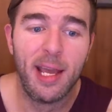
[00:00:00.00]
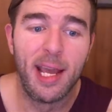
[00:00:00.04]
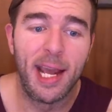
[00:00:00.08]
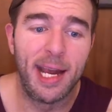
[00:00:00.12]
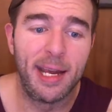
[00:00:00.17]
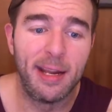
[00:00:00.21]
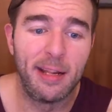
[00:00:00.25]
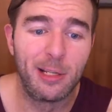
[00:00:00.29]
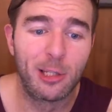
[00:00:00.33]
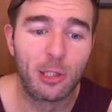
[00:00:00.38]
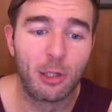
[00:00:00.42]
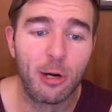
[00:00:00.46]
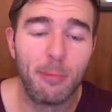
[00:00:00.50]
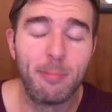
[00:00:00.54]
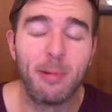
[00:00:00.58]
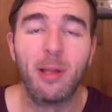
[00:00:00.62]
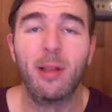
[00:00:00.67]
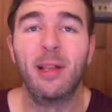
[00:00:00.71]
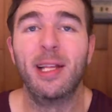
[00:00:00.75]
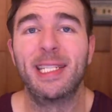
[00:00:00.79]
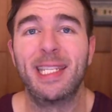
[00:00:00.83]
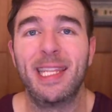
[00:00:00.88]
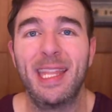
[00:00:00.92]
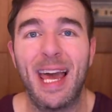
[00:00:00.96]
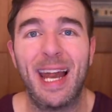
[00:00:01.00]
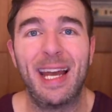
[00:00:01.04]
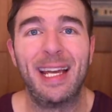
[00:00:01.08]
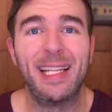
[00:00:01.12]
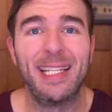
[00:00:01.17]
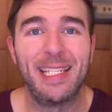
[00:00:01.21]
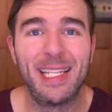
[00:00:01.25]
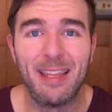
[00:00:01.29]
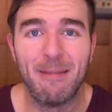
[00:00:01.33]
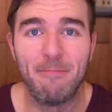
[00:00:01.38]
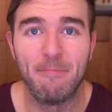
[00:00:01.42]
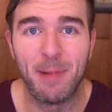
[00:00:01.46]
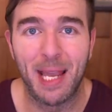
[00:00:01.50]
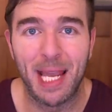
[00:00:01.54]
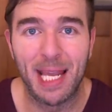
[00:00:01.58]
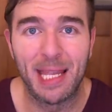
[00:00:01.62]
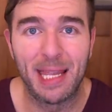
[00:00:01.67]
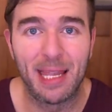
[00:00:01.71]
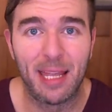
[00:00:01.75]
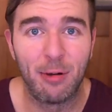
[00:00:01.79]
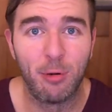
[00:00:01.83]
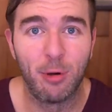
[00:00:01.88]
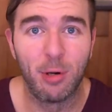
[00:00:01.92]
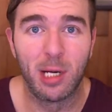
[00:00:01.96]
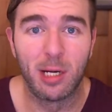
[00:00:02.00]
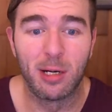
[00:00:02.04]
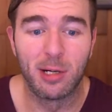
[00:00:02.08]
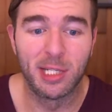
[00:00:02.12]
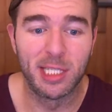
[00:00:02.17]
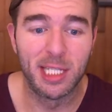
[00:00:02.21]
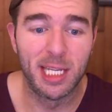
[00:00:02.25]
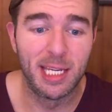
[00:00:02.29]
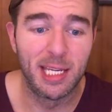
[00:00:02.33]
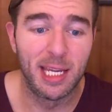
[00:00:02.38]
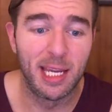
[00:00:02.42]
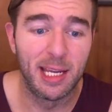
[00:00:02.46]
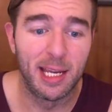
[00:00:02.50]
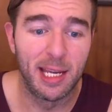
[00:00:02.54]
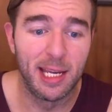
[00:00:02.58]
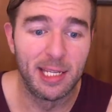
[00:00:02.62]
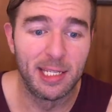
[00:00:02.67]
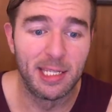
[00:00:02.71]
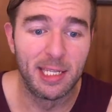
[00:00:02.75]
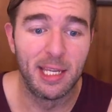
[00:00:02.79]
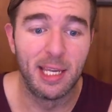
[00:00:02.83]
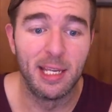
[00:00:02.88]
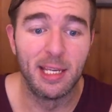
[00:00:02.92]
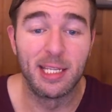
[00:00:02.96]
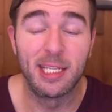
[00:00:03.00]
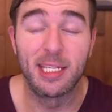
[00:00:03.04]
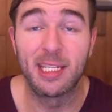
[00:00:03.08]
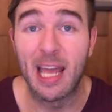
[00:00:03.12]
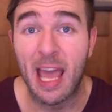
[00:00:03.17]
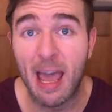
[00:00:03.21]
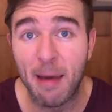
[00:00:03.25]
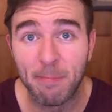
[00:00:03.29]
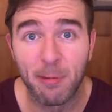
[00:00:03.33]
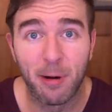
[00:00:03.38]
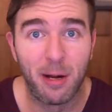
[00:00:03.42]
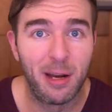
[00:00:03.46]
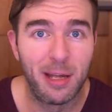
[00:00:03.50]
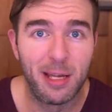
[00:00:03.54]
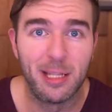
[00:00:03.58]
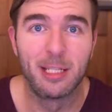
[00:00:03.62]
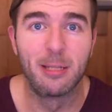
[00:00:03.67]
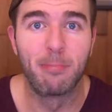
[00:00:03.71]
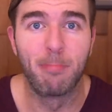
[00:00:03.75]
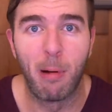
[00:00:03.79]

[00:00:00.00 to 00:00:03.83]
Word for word: And in Tribulus, that is the main thing we are seeking, is the saponins